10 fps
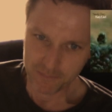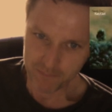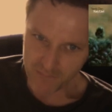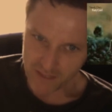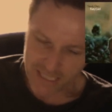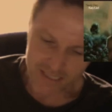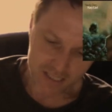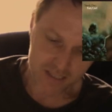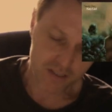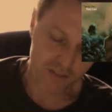This
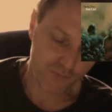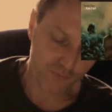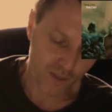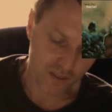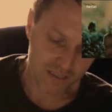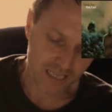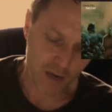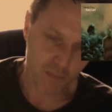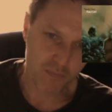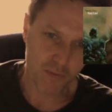is the first
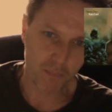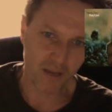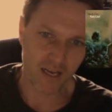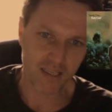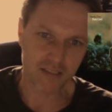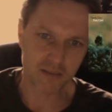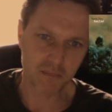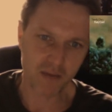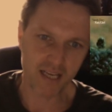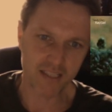album the band
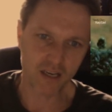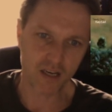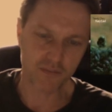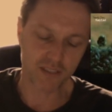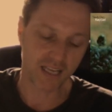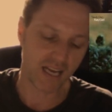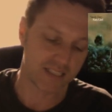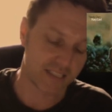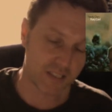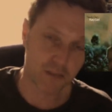made after they
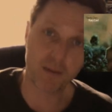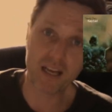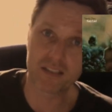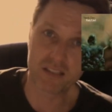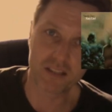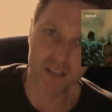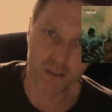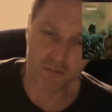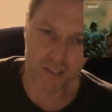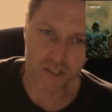had disbanded the
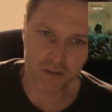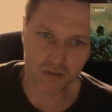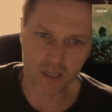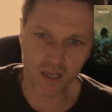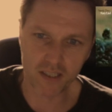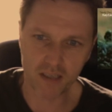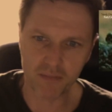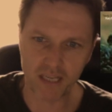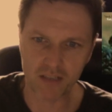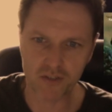original lineup
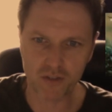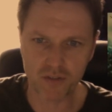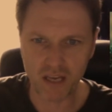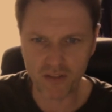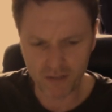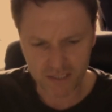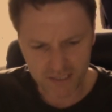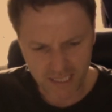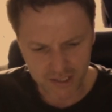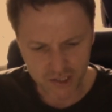now. So now they're
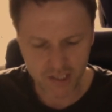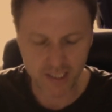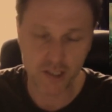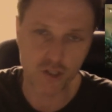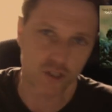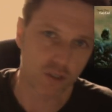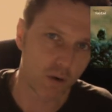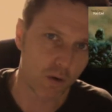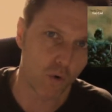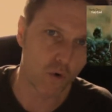essentially a
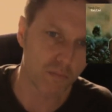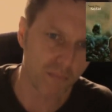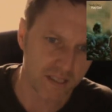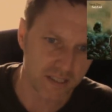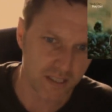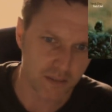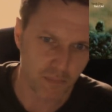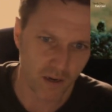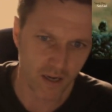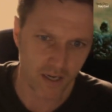duo augmented
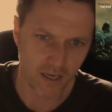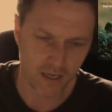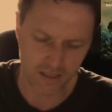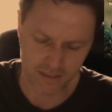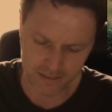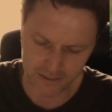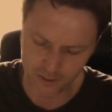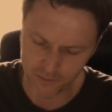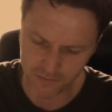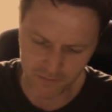by,
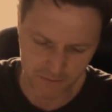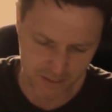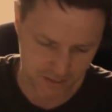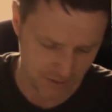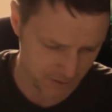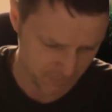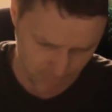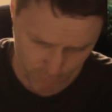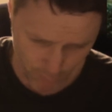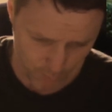this
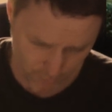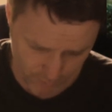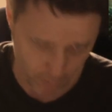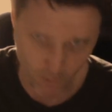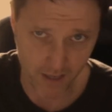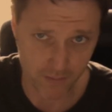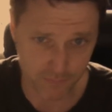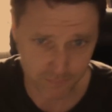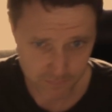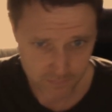bewildering array of
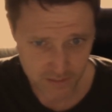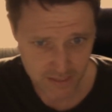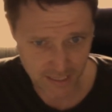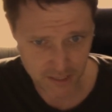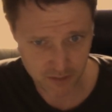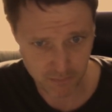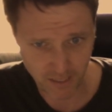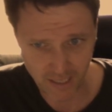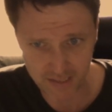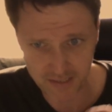session
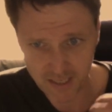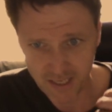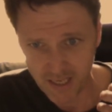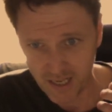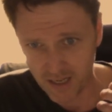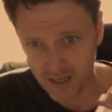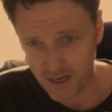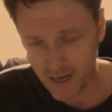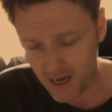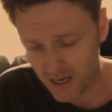players.
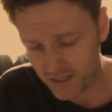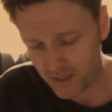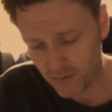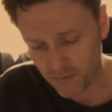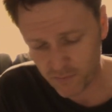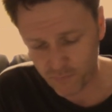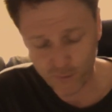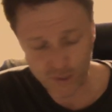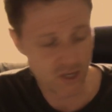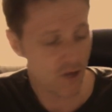
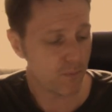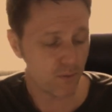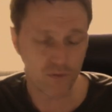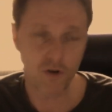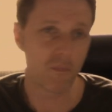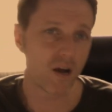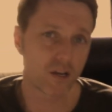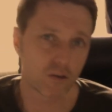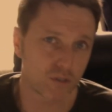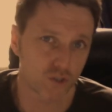For example, you've got
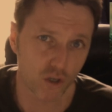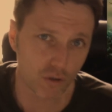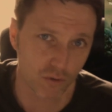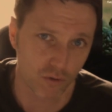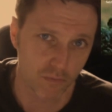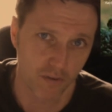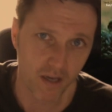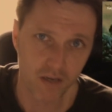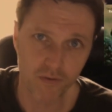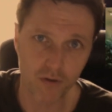Michael McDonald doing
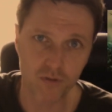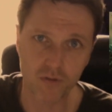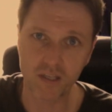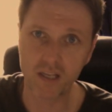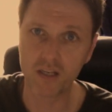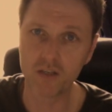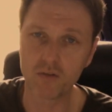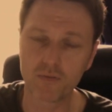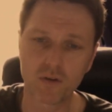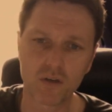backing vocals on here.
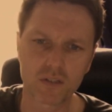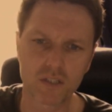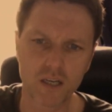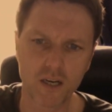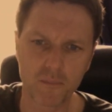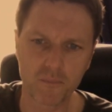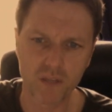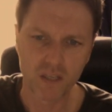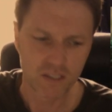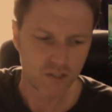You've got
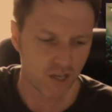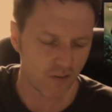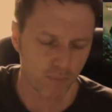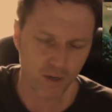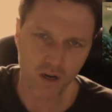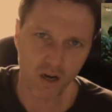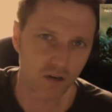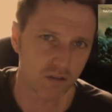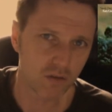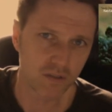Jeff
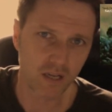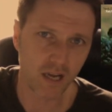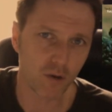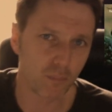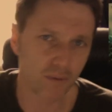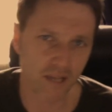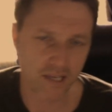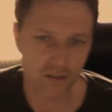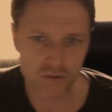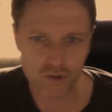Porcaro and Hal
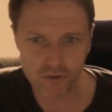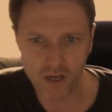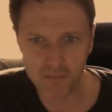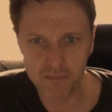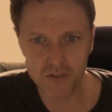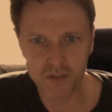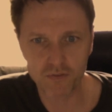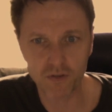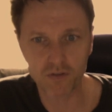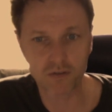Blaine on drums. You've
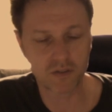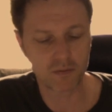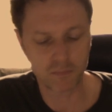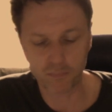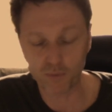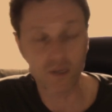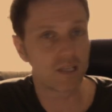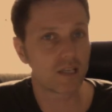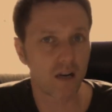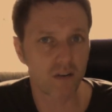got the
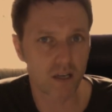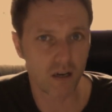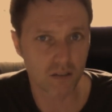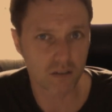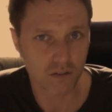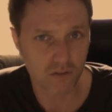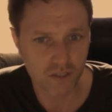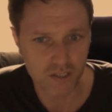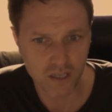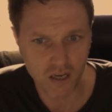brilliant Larry Carlton on
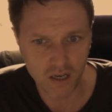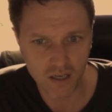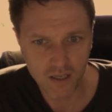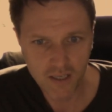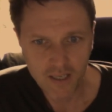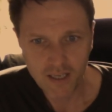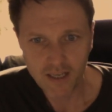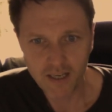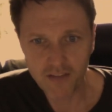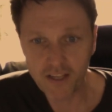guitar.
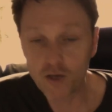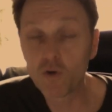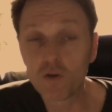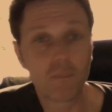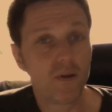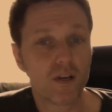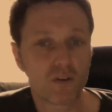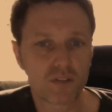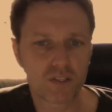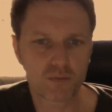They all appear
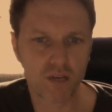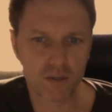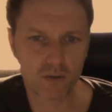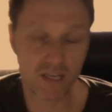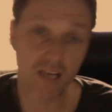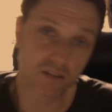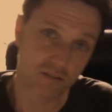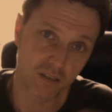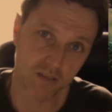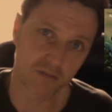on this record and
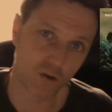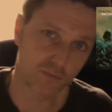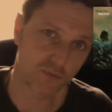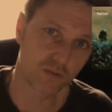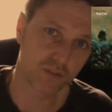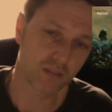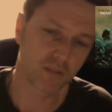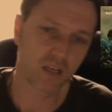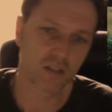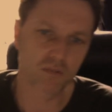often on some
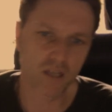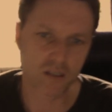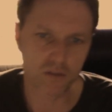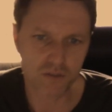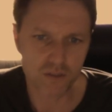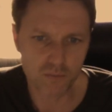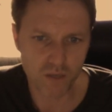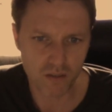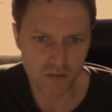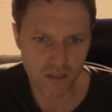of the other records as well.